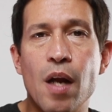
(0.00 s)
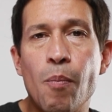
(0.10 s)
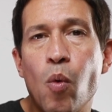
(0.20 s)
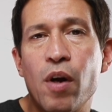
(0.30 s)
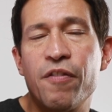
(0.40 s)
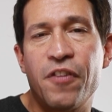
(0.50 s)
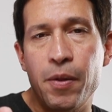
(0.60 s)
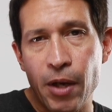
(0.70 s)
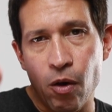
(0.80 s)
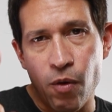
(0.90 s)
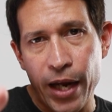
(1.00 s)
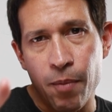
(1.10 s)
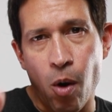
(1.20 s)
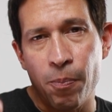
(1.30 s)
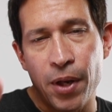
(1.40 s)
number one female
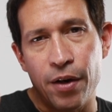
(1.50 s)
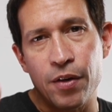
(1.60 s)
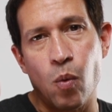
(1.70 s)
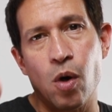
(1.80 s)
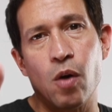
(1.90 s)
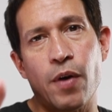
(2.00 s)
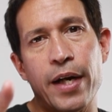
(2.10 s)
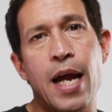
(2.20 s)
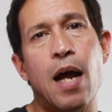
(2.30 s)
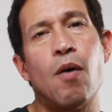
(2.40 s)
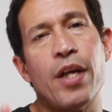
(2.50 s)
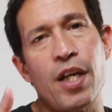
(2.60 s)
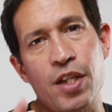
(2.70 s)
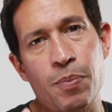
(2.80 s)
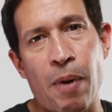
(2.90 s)
racquetball player in the world right now
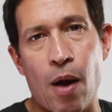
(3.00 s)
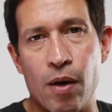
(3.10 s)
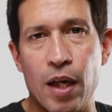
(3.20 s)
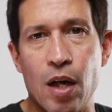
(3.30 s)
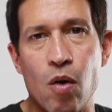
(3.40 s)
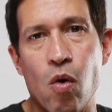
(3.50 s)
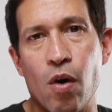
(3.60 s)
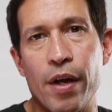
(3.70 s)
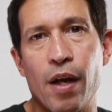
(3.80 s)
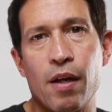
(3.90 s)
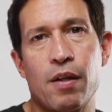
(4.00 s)
is Paola Longoria.